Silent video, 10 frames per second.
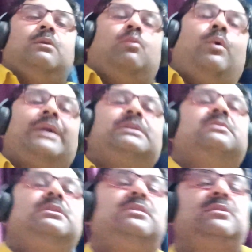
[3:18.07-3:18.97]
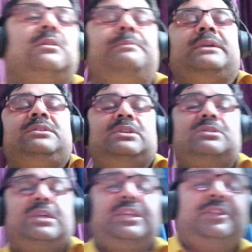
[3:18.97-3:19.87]
what system
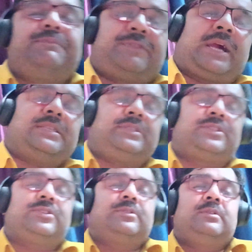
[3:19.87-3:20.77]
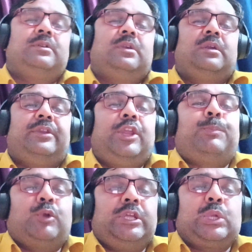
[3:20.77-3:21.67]
existed in France?
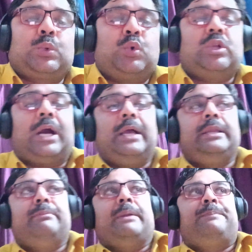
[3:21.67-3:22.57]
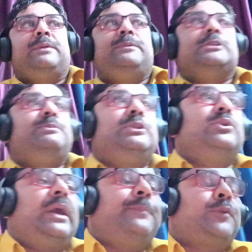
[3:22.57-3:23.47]
Napoleon Code. In my previous
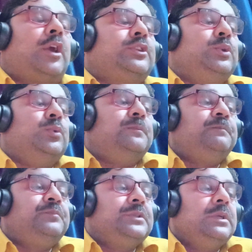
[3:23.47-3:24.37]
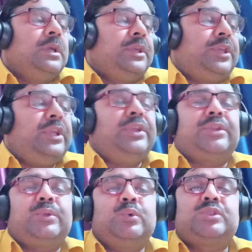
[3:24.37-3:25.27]
video, I have taught you. He
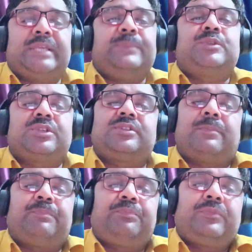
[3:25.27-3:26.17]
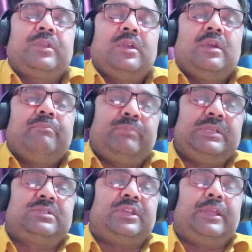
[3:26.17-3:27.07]
introduced same system.
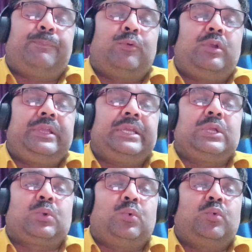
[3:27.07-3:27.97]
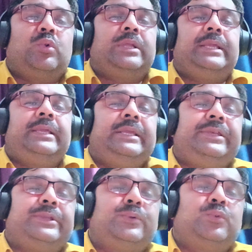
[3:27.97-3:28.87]
Means Napoleon Code, he
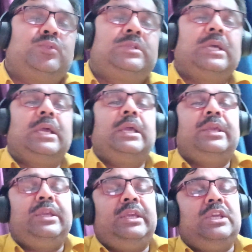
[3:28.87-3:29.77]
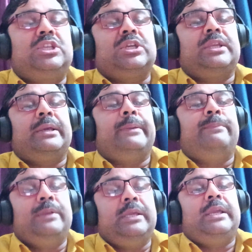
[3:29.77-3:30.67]
introduced each and
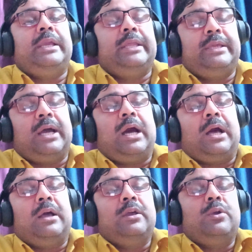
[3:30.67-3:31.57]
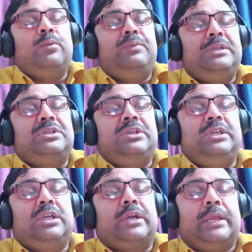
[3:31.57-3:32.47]
every area which
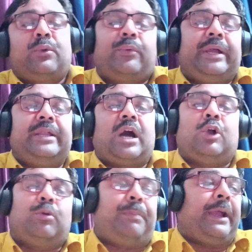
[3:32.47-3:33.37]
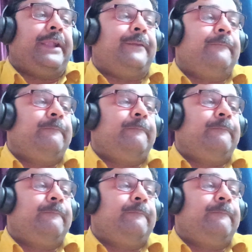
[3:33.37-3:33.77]
he conquered, occupied.